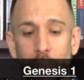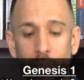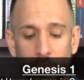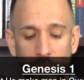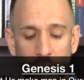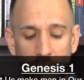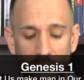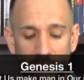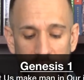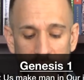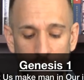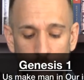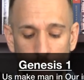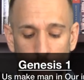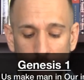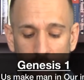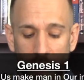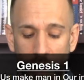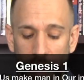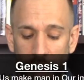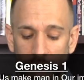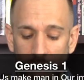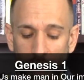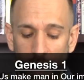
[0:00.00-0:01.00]
He
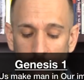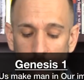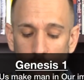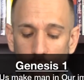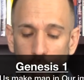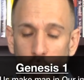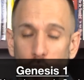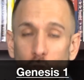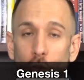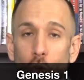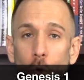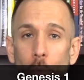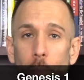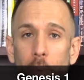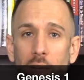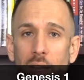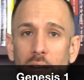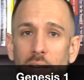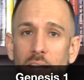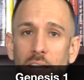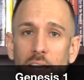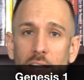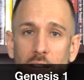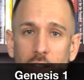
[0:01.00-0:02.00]
created human
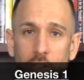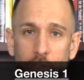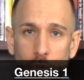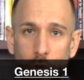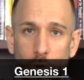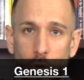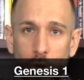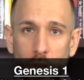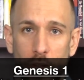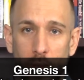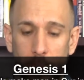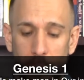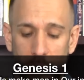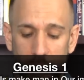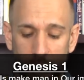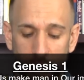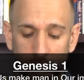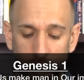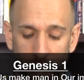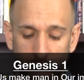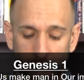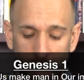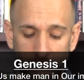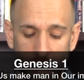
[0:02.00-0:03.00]
in his own
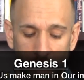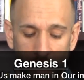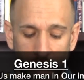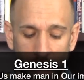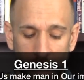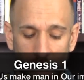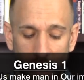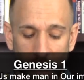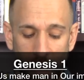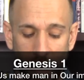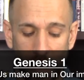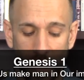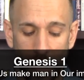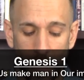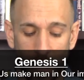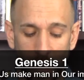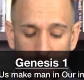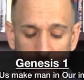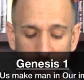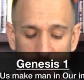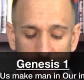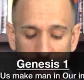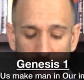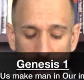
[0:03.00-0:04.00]
image, in the image
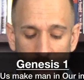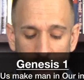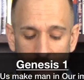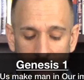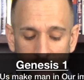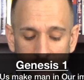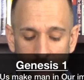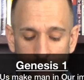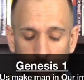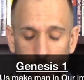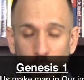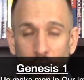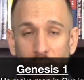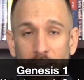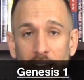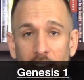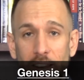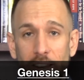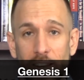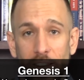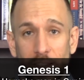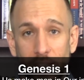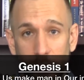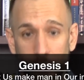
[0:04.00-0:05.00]
of God he
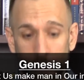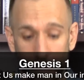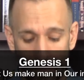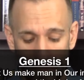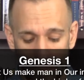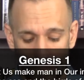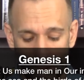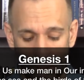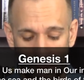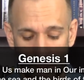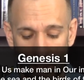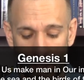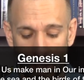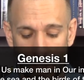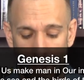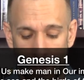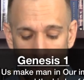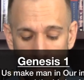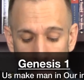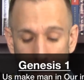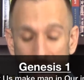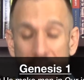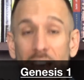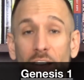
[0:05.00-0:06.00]
created him,
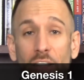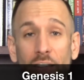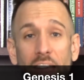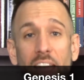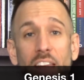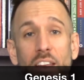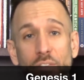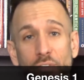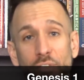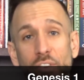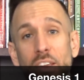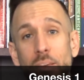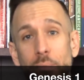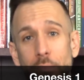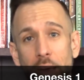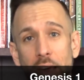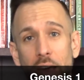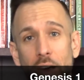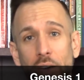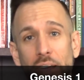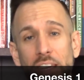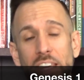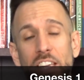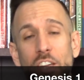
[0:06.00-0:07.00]
male and female,
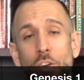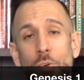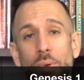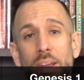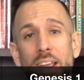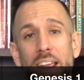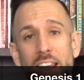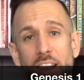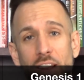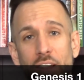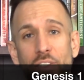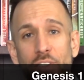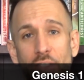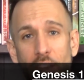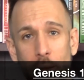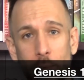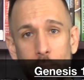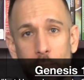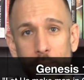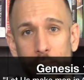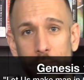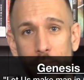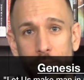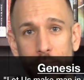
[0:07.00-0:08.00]
he created them,
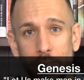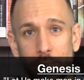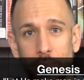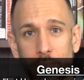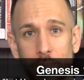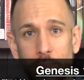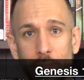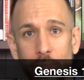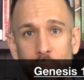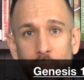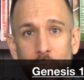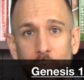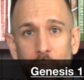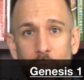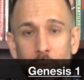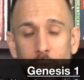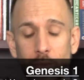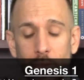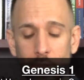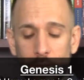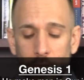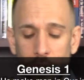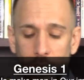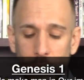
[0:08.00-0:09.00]

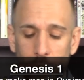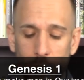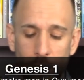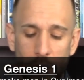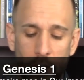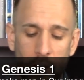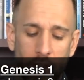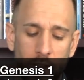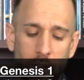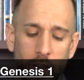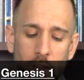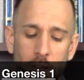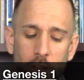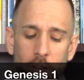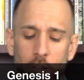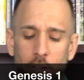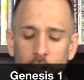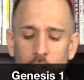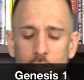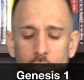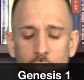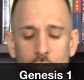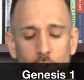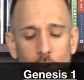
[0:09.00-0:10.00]
right?
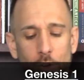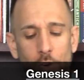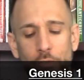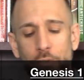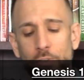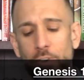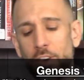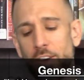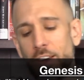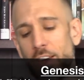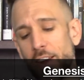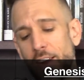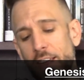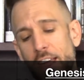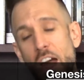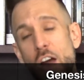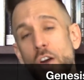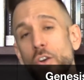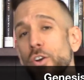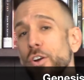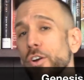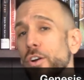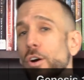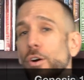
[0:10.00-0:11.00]
So if you
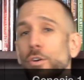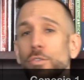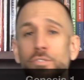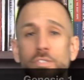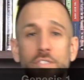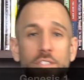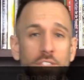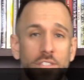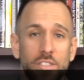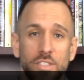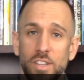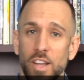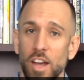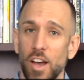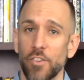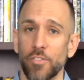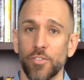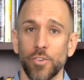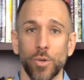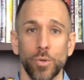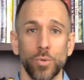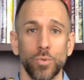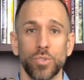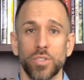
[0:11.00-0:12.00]
encounter cults and stuff
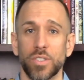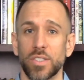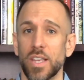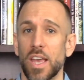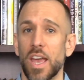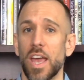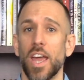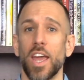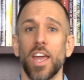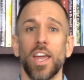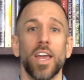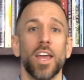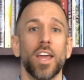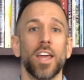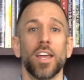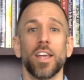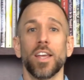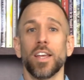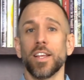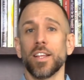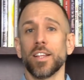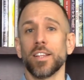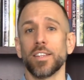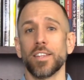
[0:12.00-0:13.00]
who say
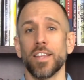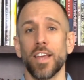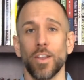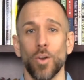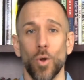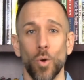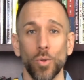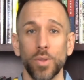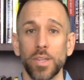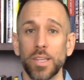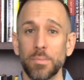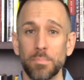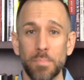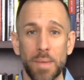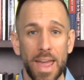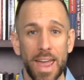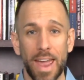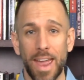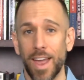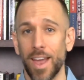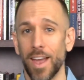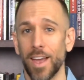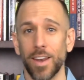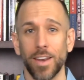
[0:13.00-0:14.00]
that only
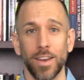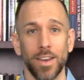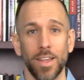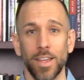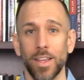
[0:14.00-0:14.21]
man